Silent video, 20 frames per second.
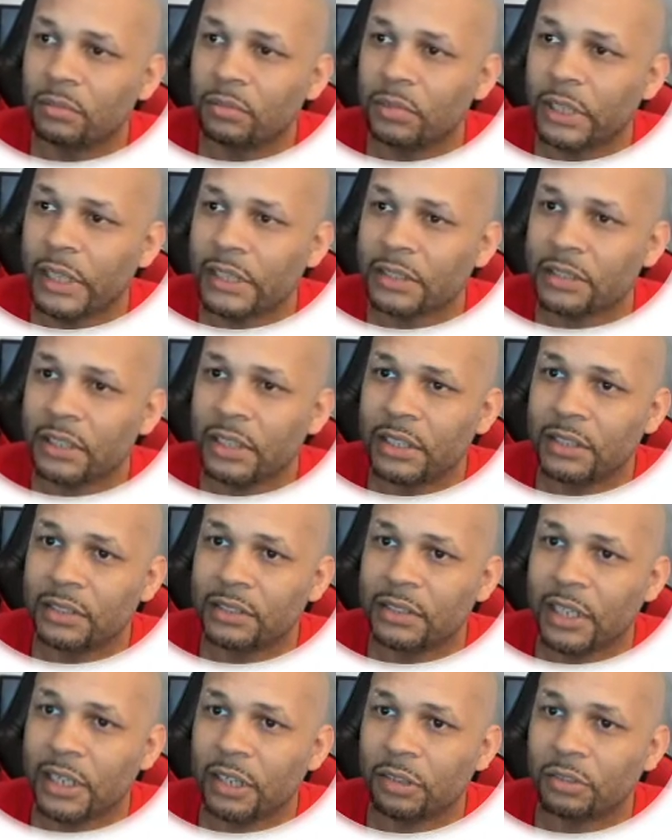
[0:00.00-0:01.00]
cascaded
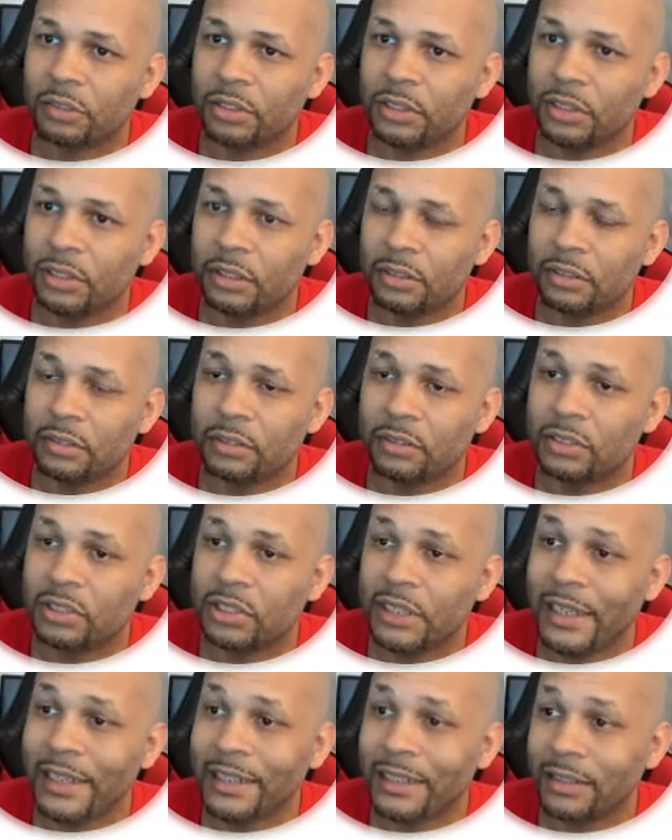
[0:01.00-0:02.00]
style sheet
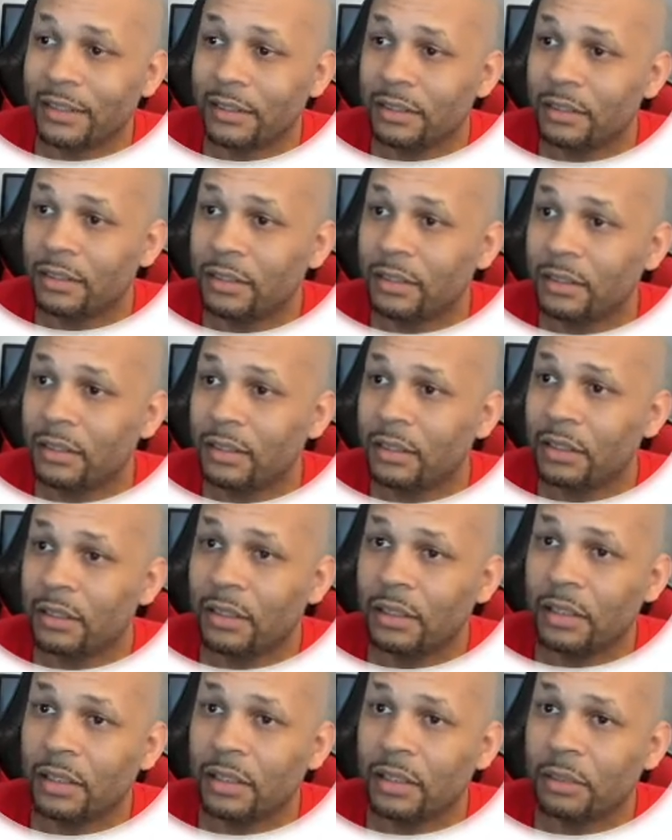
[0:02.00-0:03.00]
setting,
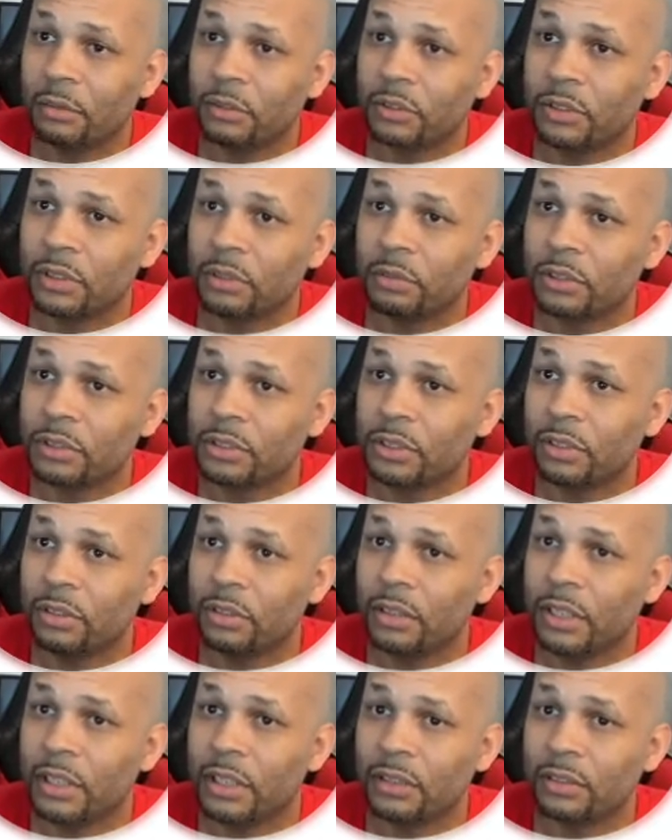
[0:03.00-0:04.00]
and I'm gonna show
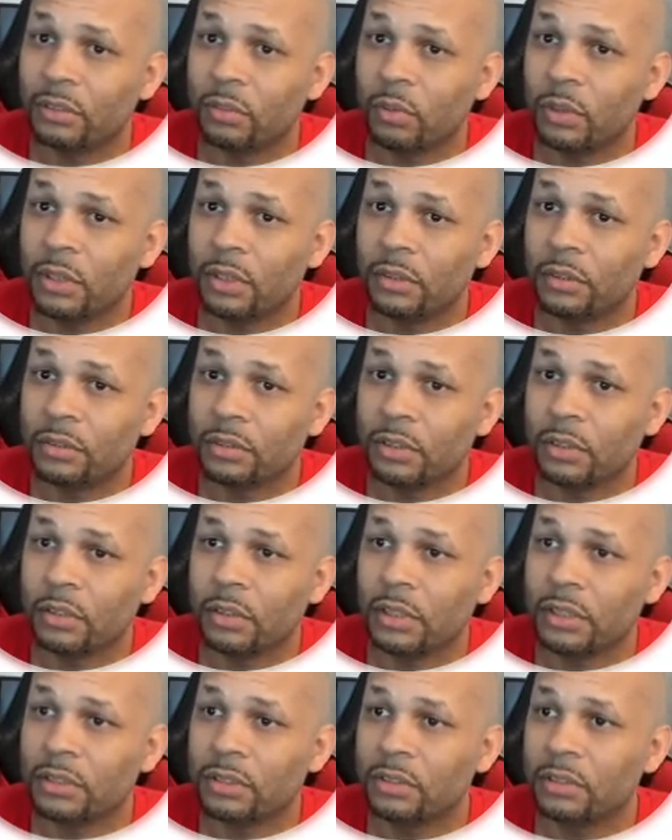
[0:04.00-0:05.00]
you that as well. So
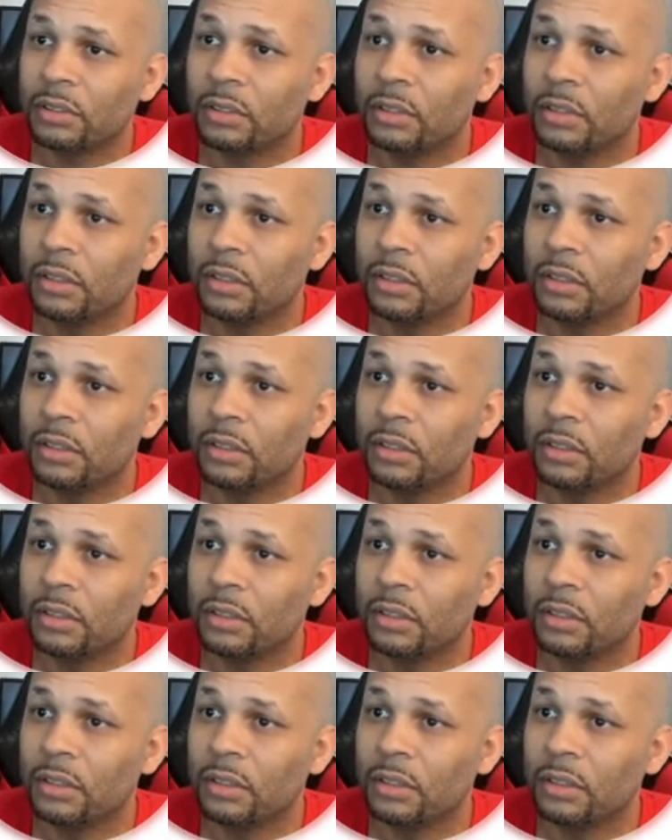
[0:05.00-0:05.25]
let